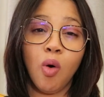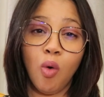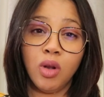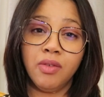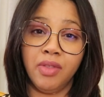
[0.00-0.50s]

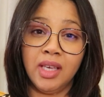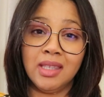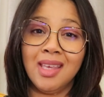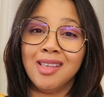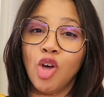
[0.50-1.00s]
All of these
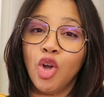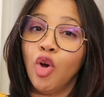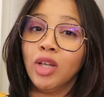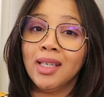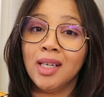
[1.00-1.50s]
things are
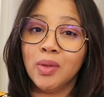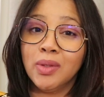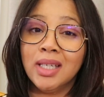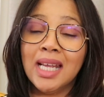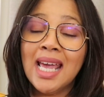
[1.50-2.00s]
not
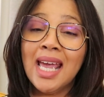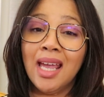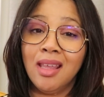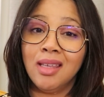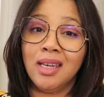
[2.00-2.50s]
included
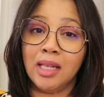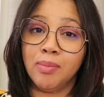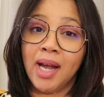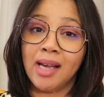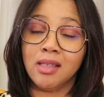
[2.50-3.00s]
in the rent
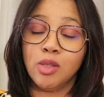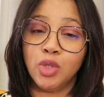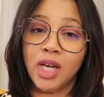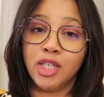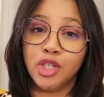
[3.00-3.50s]
prices
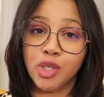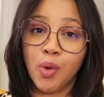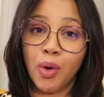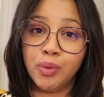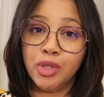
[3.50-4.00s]
which I just
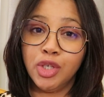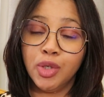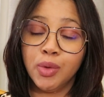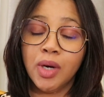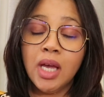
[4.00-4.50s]
quoted
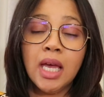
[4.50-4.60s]
you.